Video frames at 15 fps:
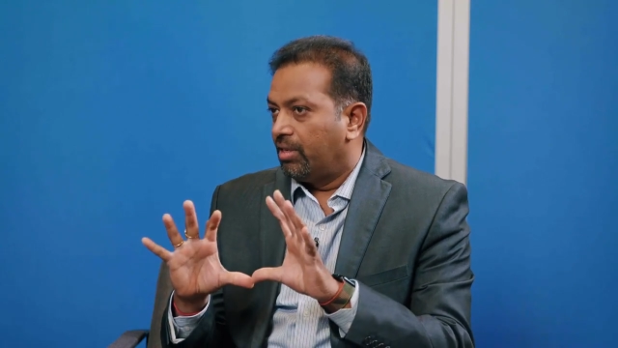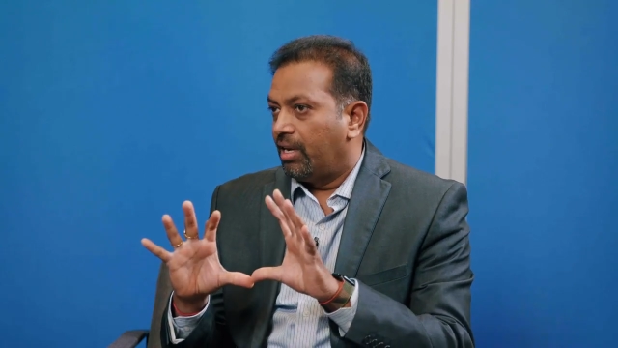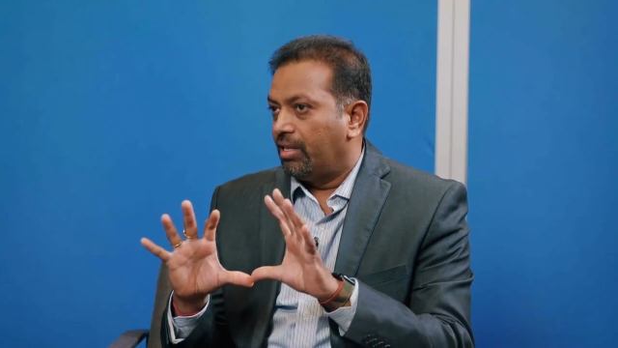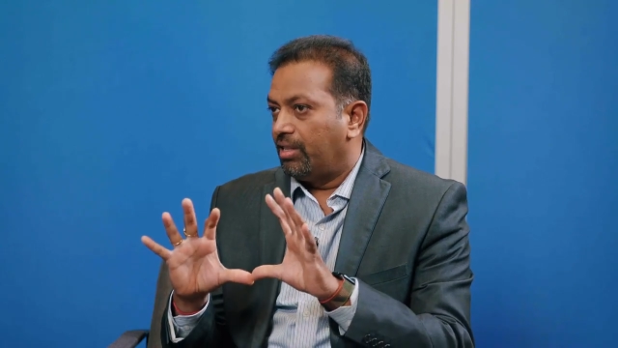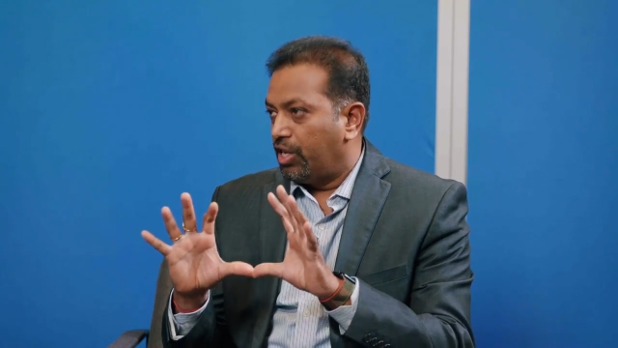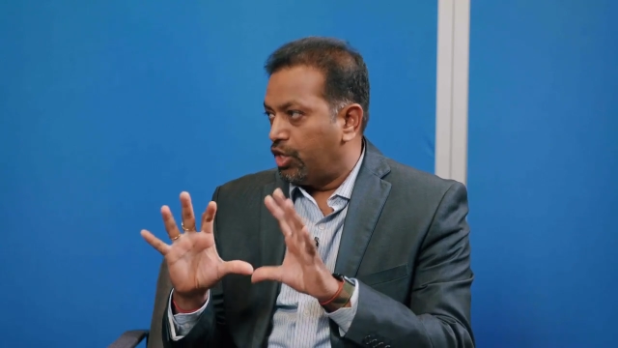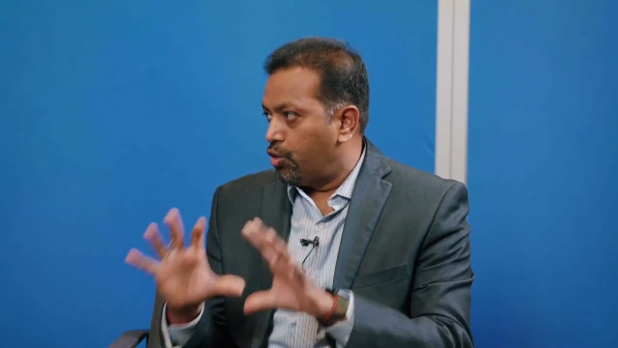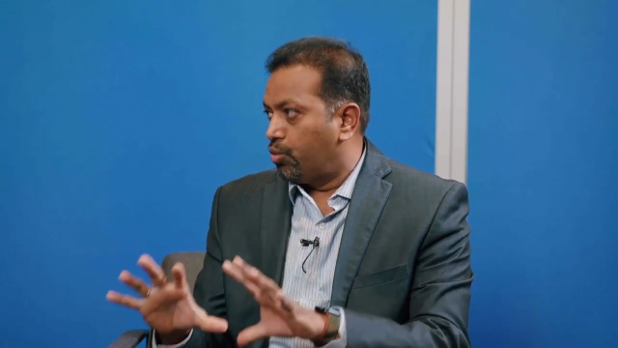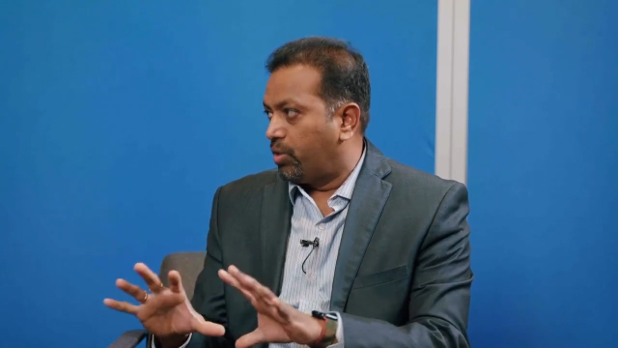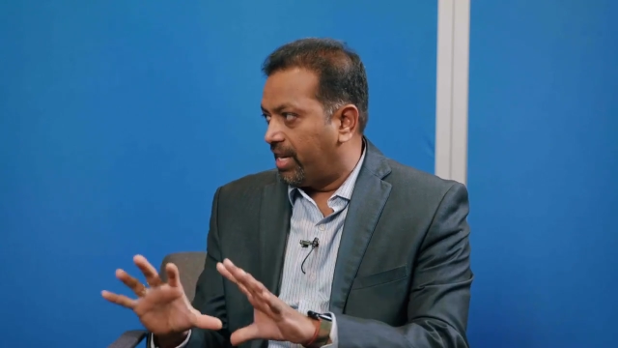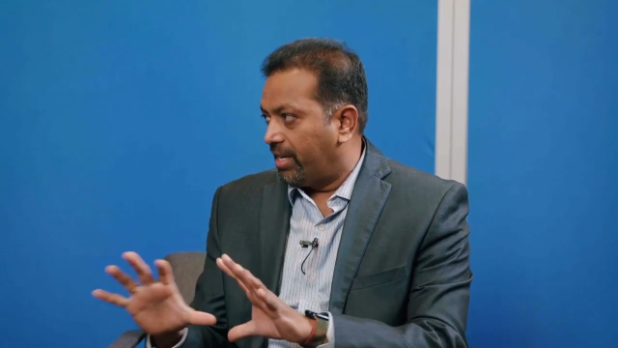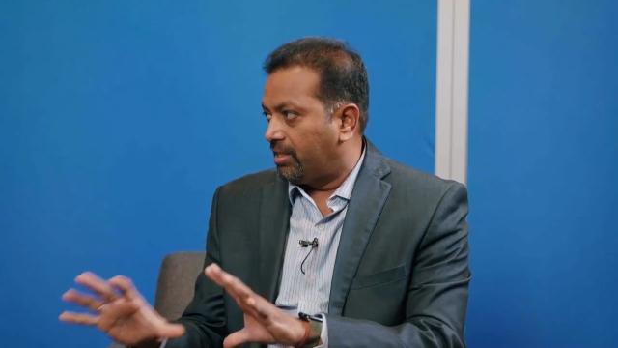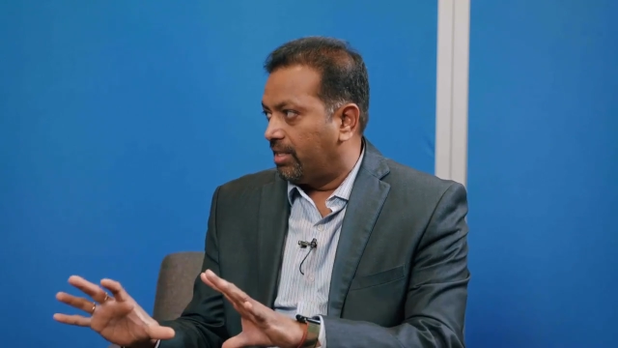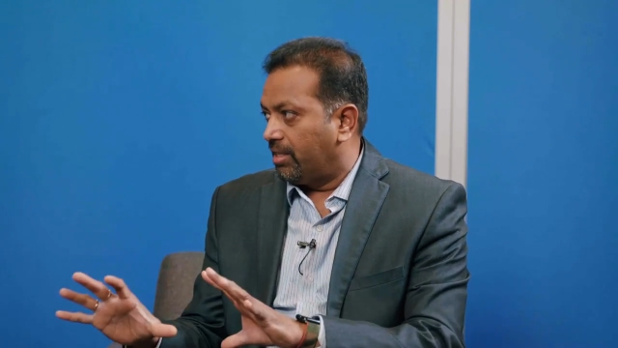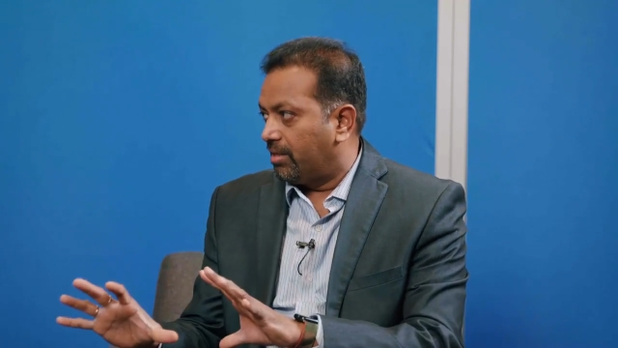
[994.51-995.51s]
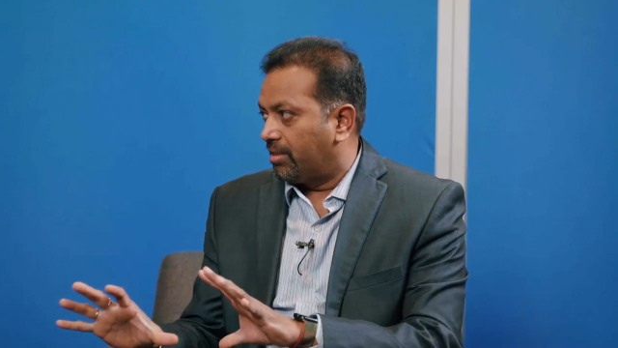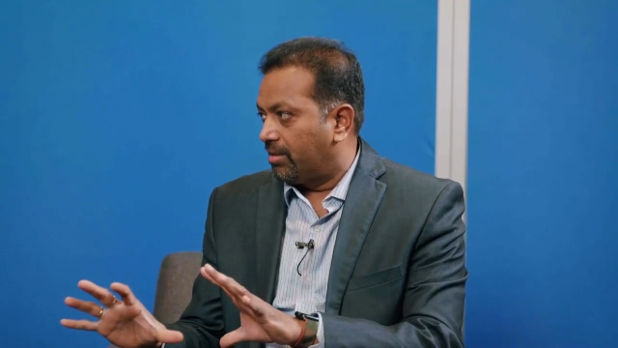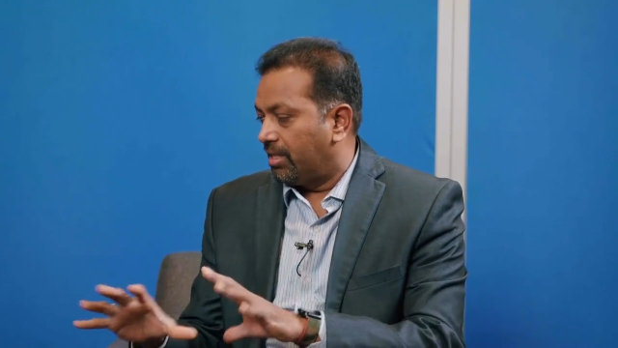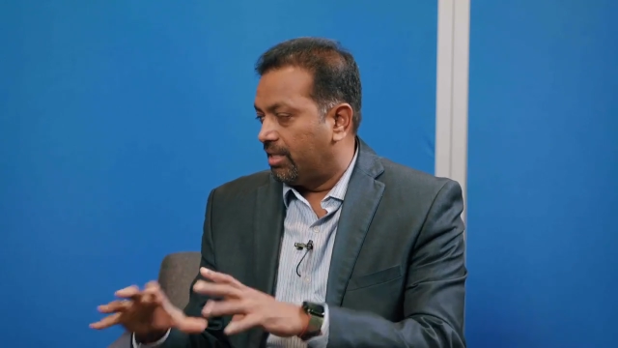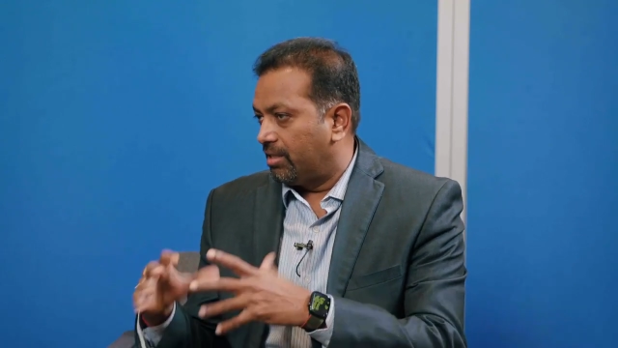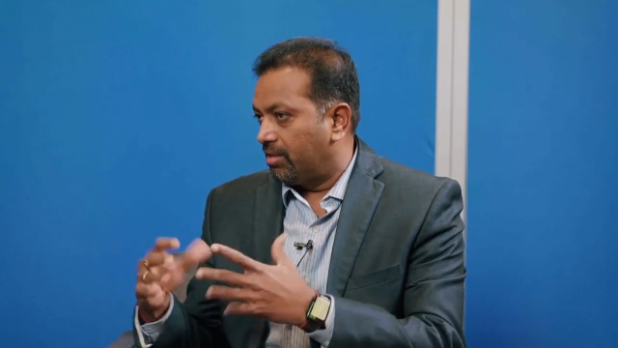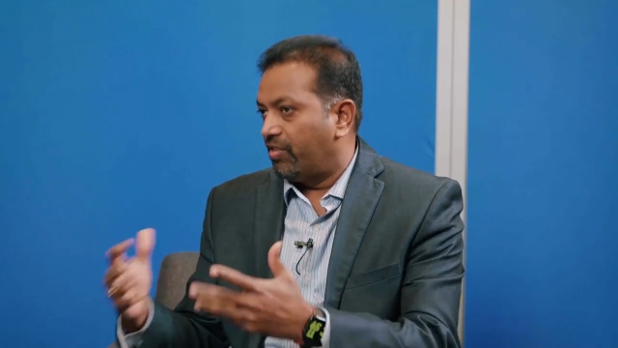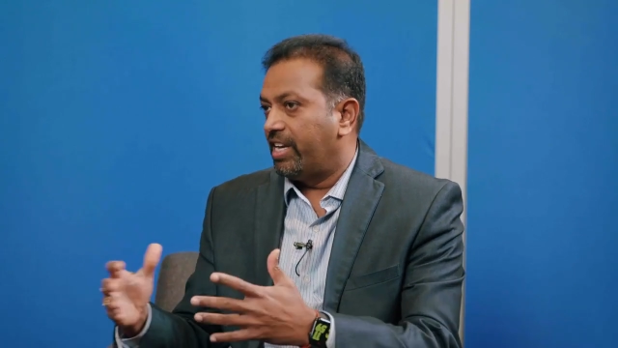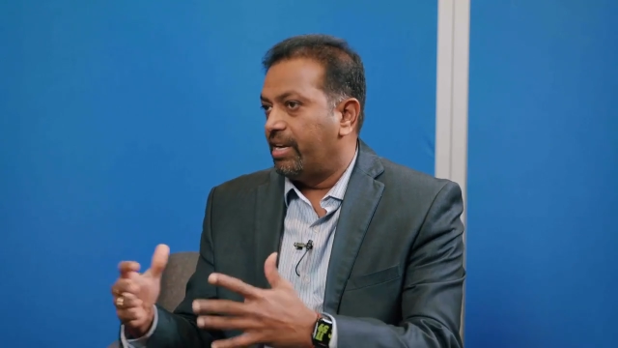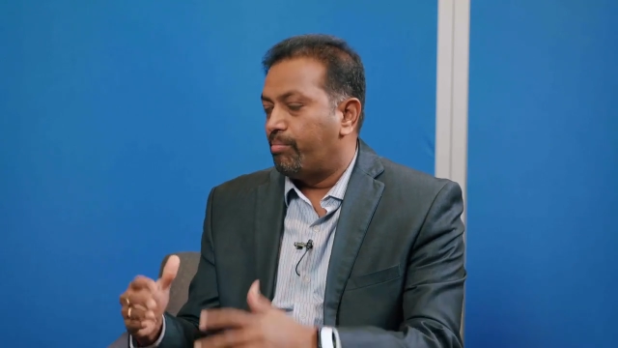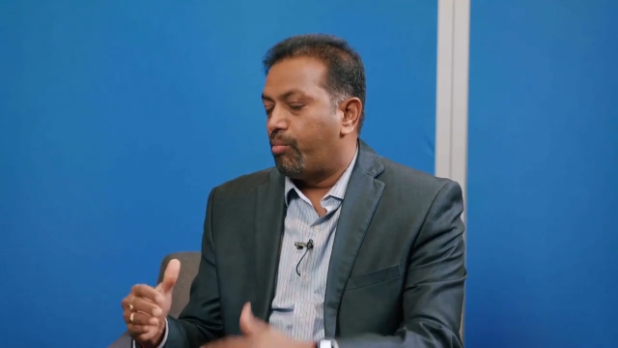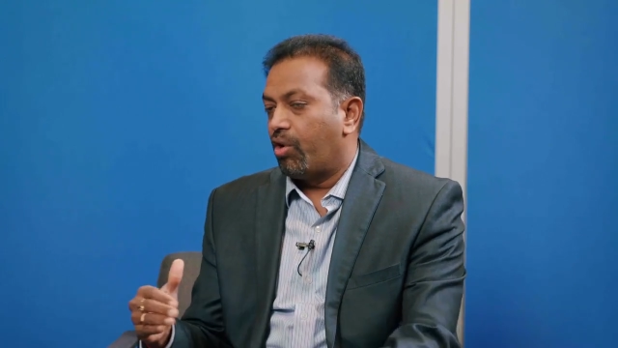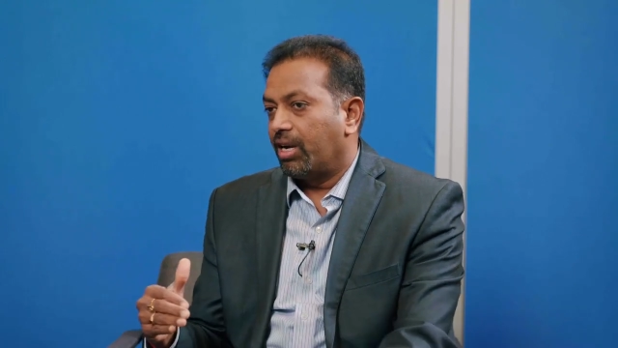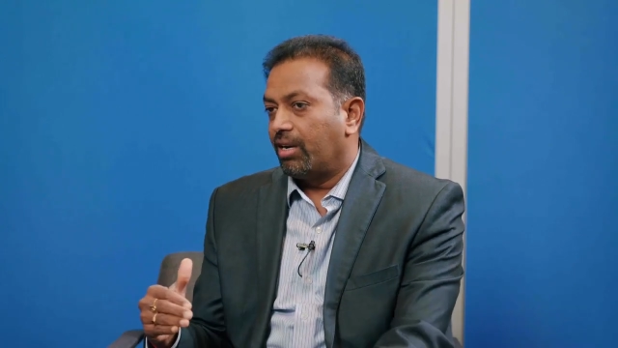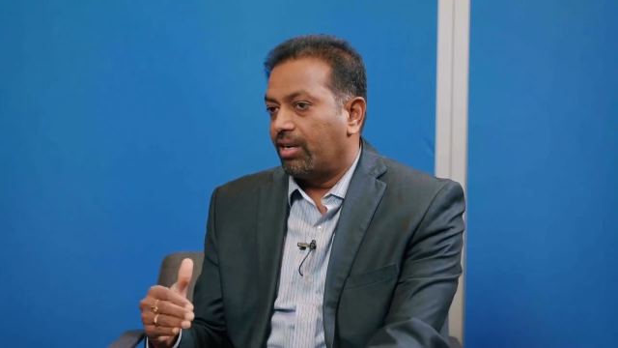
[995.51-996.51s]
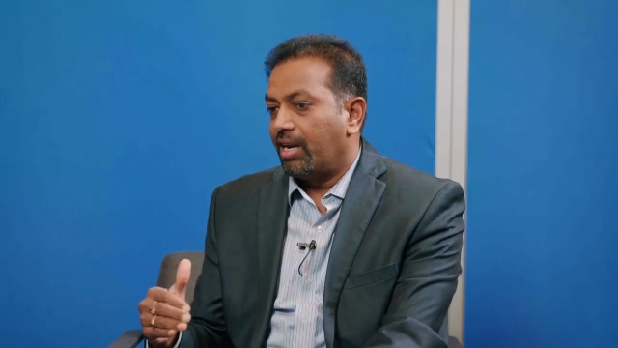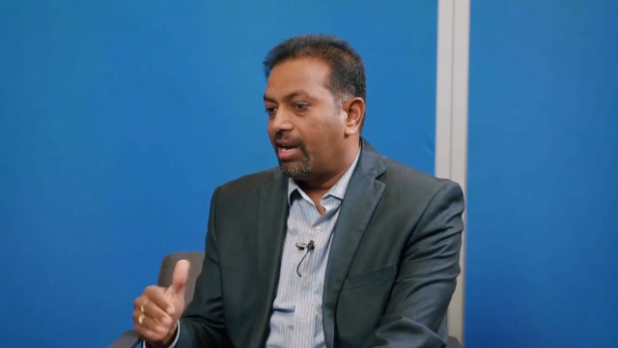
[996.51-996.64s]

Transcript: and the new cases is very important.